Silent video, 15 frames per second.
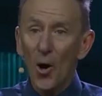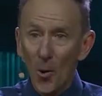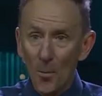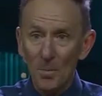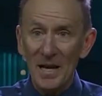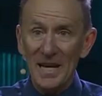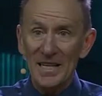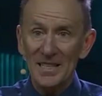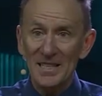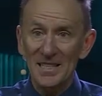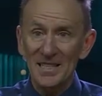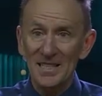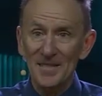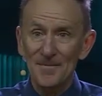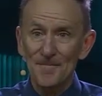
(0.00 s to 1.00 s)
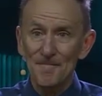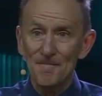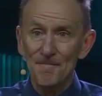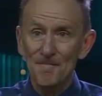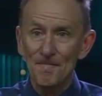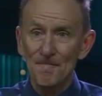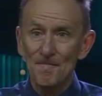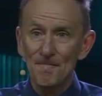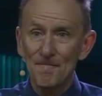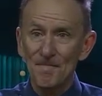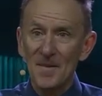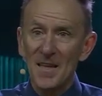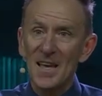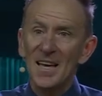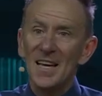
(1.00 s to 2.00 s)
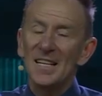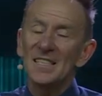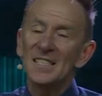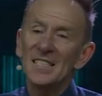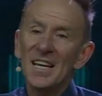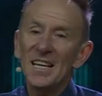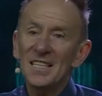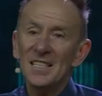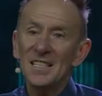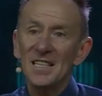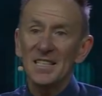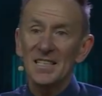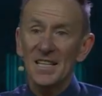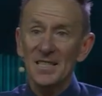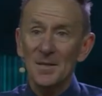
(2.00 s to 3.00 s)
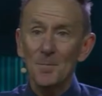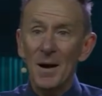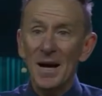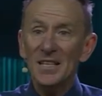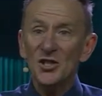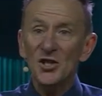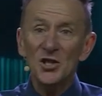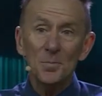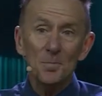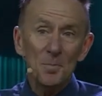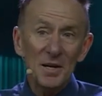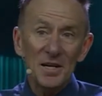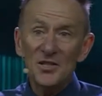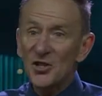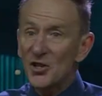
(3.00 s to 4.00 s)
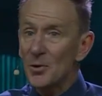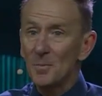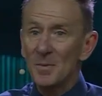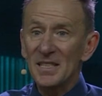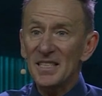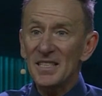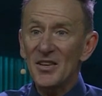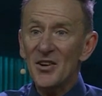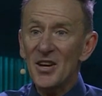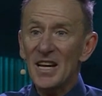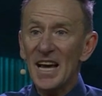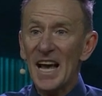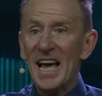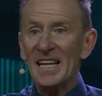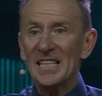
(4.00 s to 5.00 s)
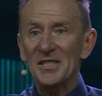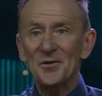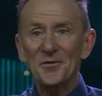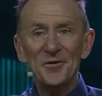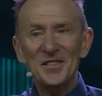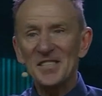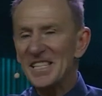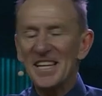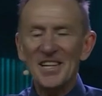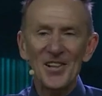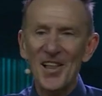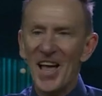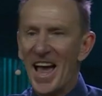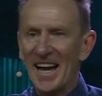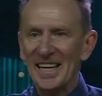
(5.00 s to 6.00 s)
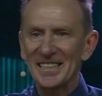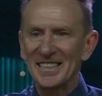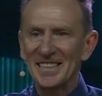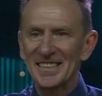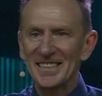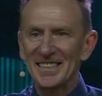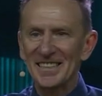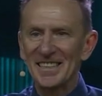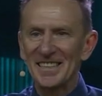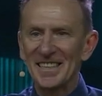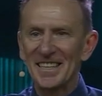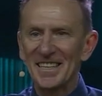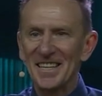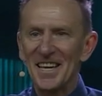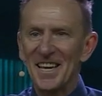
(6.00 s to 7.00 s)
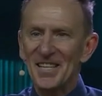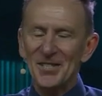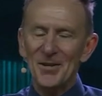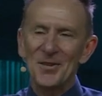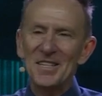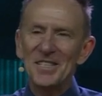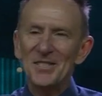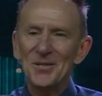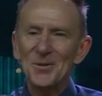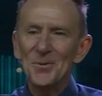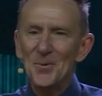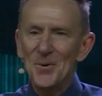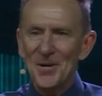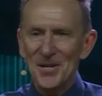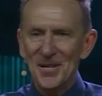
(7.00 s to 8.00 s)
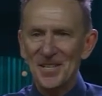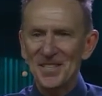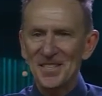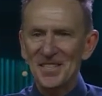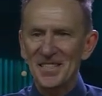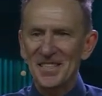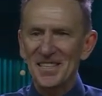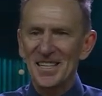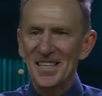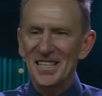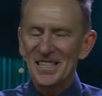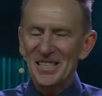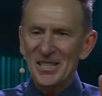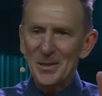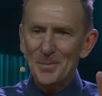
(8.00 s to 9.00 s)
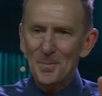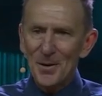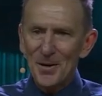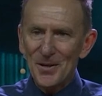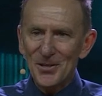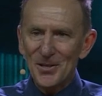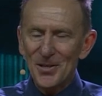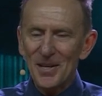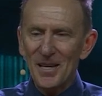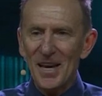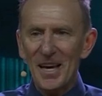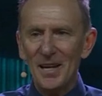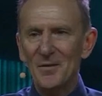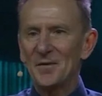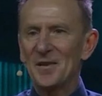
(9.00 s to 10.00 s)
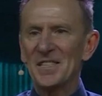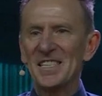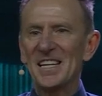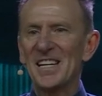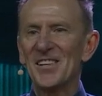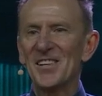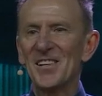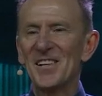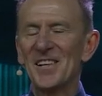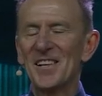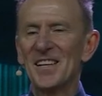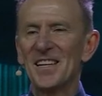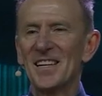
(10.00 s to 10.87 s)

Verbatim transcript: complex. Sex is as much spiritual mystery as physical act. So these two words, spiritual and physical.